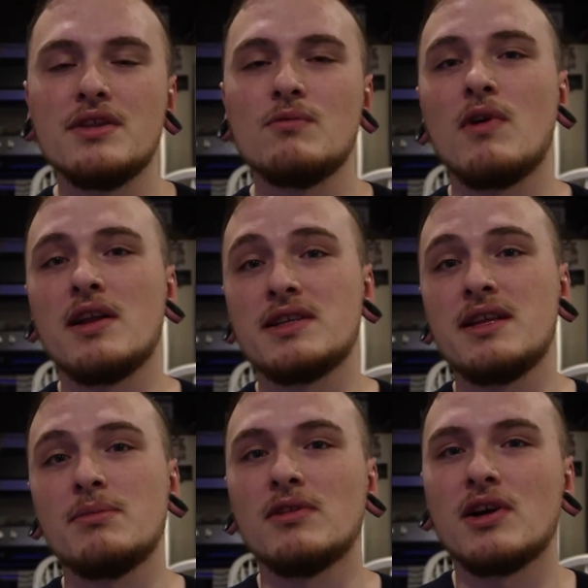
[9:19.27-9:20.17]
want to
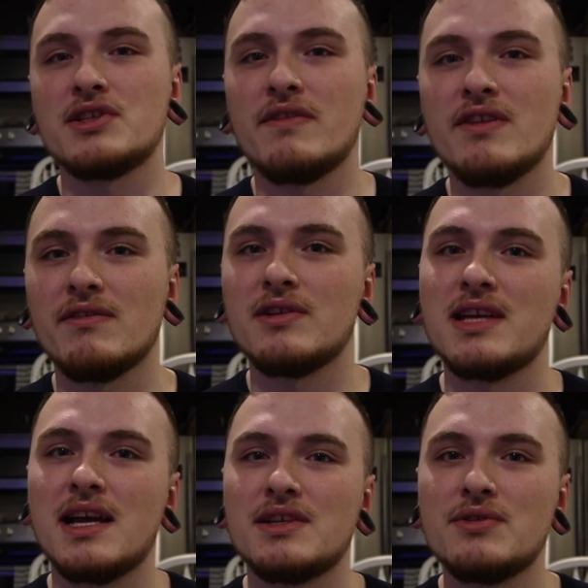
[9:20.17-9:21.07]
keep the longevity of their
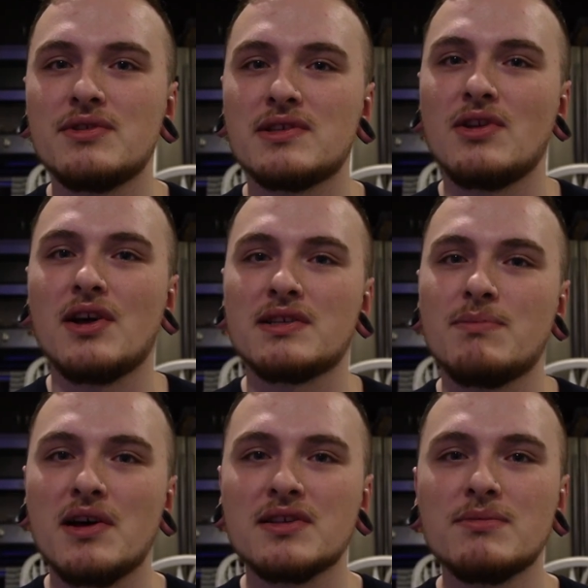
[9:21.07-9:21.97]
tattoos as long as
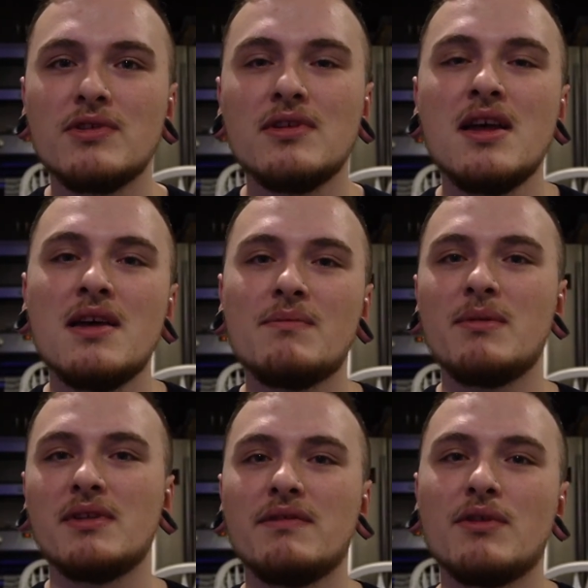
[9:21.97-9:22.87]
possible,
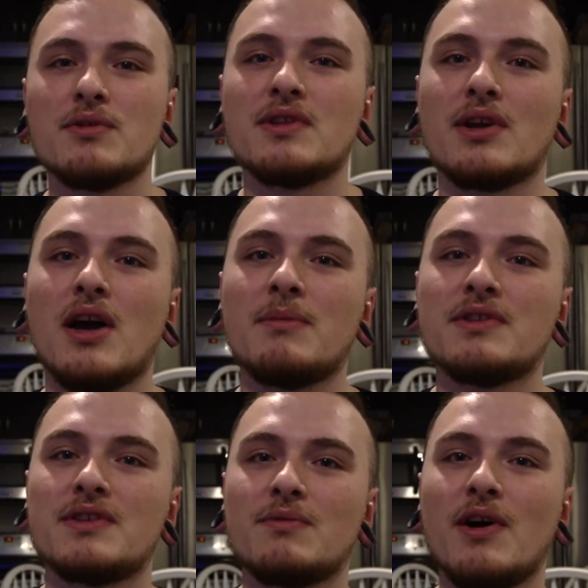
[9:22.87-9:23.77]
maybe leave those in the
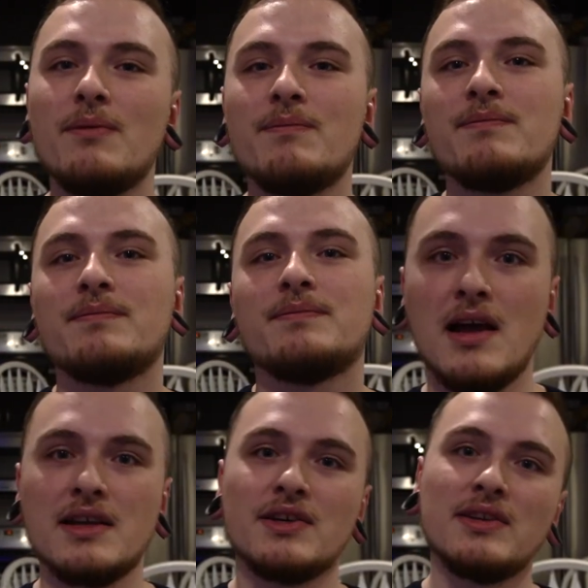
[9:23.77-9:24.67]
comments as well.
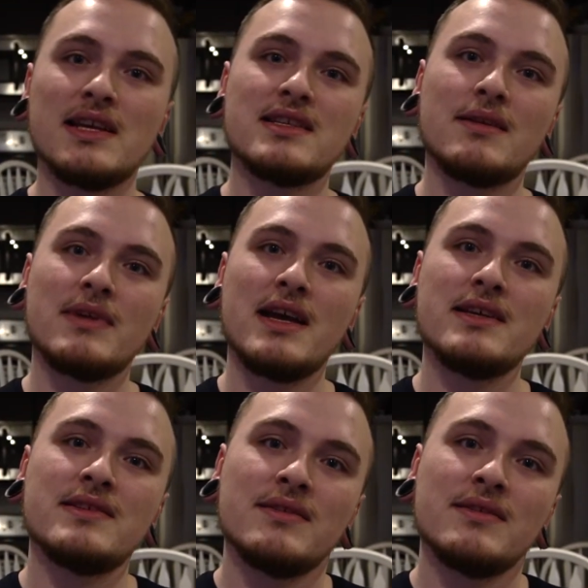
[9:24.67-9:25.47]
Until next time guys,